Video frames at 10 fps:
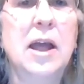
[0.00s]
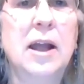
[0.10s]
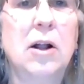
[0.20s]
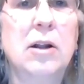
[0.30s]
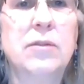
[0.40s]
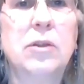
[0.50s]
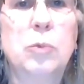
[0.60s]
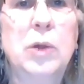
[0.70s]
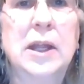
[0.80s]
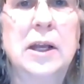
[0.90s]
and all of the
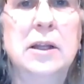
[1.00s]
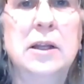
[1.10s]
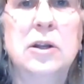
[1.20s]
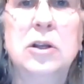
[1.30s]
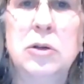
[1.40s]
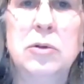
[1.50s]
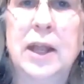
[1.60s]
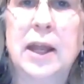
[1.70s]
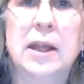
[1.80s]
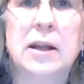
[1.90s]
winged,
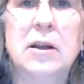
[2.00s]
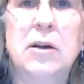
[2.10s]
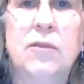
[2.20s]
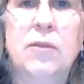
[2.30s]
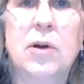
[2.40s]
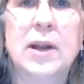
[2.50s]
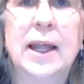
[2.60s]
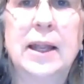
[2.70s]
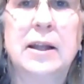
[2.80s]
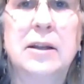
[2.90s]
two-legged,
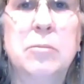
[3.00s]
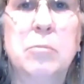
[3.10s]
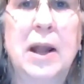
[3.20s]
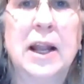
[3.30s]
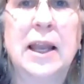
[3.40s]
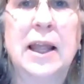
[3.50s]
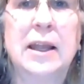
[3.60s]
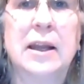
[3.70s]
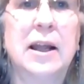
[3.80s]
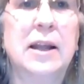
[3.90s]
four-legged,
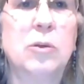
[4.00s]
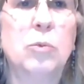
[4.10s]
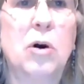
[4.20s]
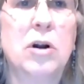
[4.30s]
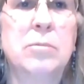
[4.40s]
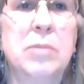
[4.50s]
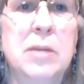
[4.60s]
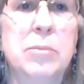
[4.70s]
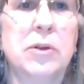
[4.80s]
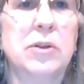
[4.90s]
many-legged, and the water
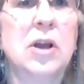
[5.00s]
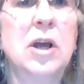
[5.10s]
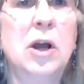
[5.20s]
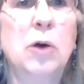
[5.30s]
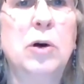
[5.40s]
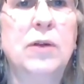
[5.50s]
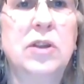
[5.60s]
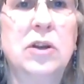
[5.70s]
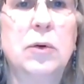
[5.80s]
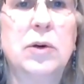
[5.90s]
peoples who have
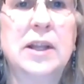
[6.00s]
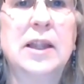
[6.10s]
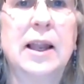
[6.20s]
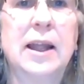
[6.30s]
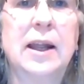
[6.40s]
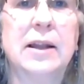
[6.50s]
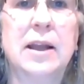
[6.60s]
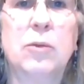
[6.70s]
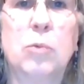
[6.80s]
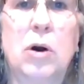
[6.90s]
stewarded the land
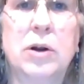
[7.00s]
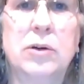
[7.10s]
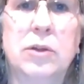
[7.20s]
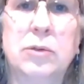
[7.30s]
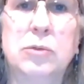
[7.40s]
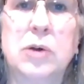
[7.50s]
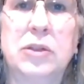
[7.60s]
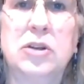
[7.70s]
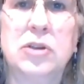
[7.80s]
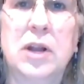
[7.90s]
and water throughout
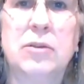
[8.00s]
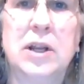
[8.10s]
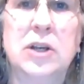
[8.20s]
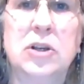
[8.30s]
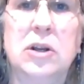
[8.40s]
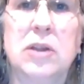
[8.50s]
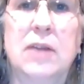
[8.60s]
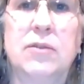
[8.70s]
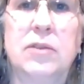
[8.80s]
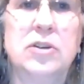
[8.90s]
the generations
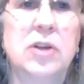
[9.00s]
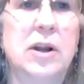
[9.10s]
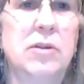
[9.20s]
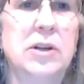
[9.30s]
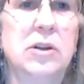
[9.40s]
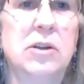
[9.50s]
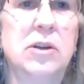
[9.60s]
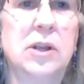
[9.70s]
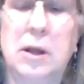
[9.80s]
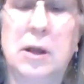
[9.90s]
and for generations to
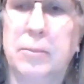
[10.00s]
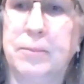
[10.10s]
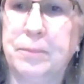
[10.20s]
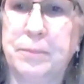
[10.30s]
come.